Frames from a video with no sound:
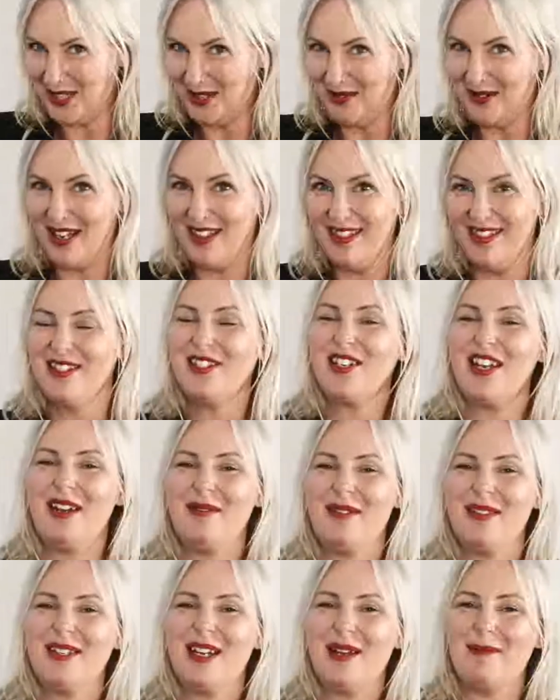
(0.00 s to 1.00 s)
to In the
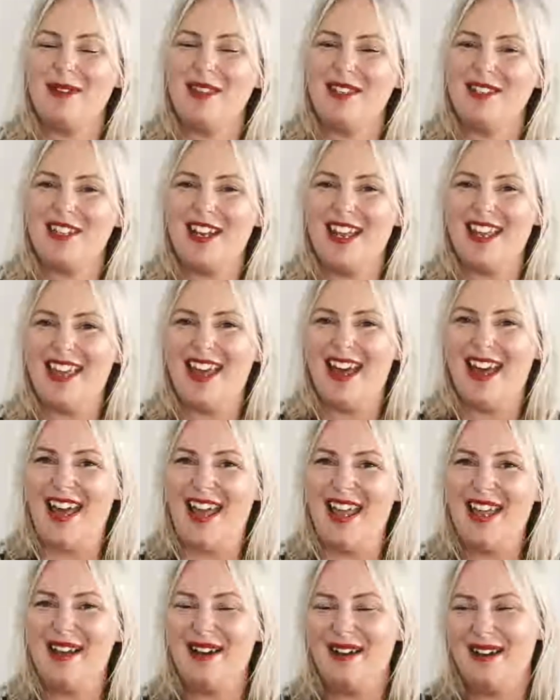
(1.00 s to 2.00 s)
Chair with Tabitha
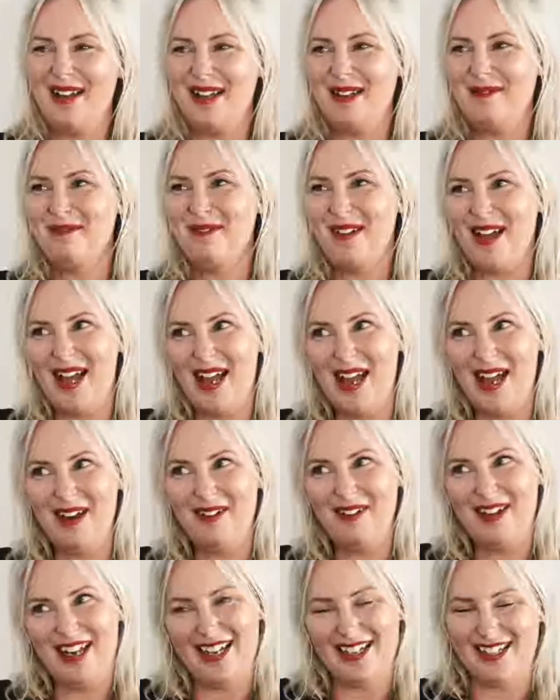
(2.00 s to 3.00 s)
JK. I am
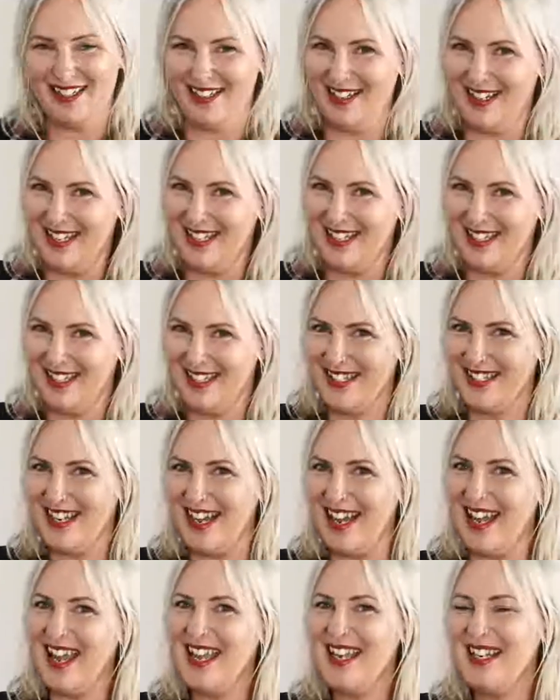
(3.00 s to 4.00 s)
very excited
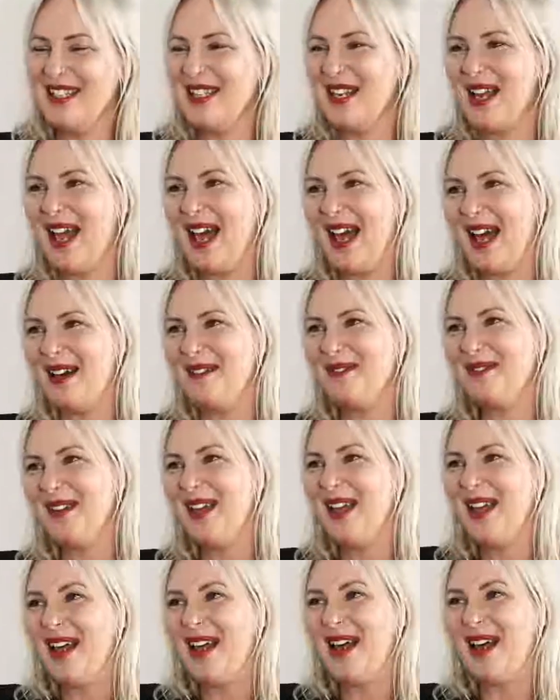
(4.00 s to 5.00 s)
today to have
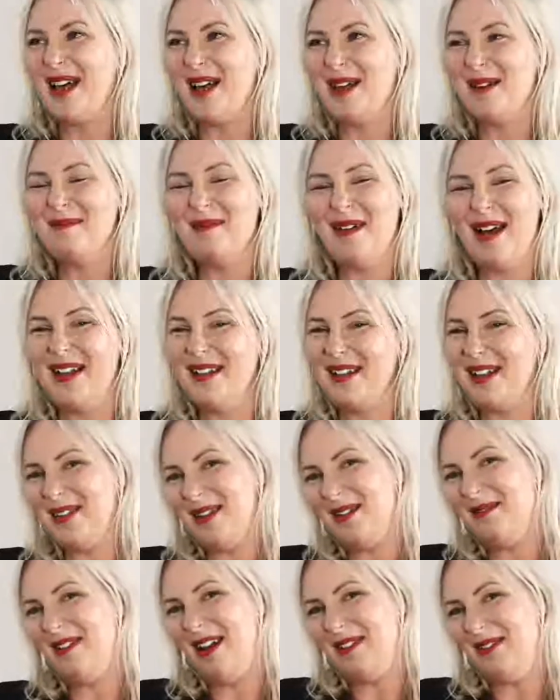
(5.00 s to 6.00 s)
um,
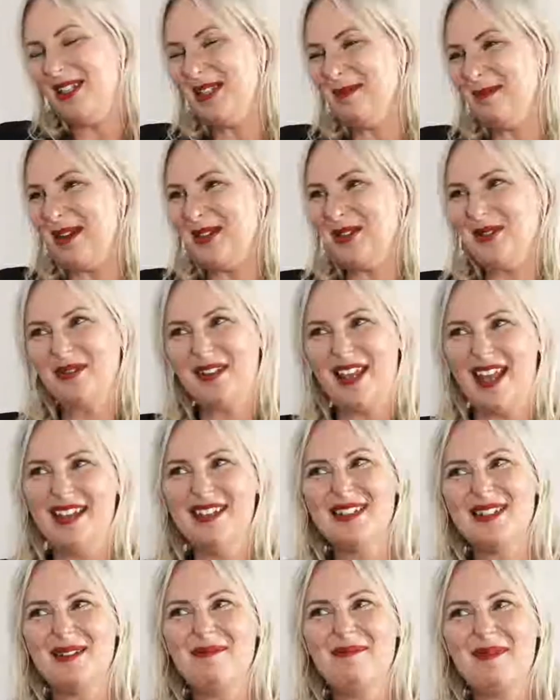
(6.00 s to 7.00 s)
another very special
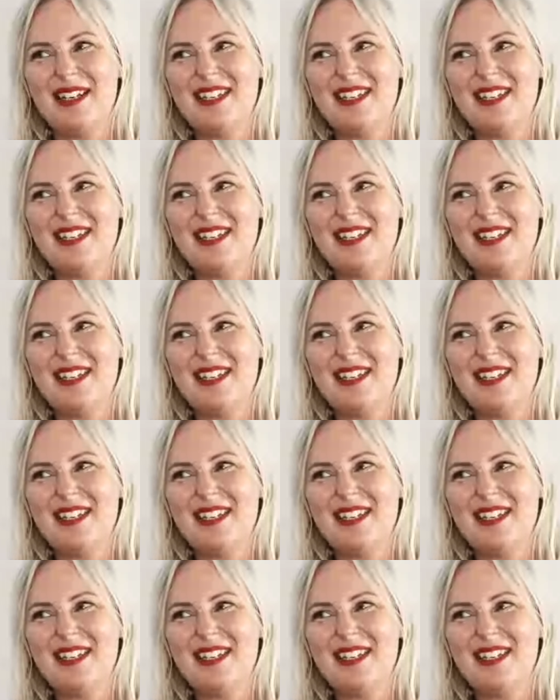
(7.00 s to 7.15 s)
guest in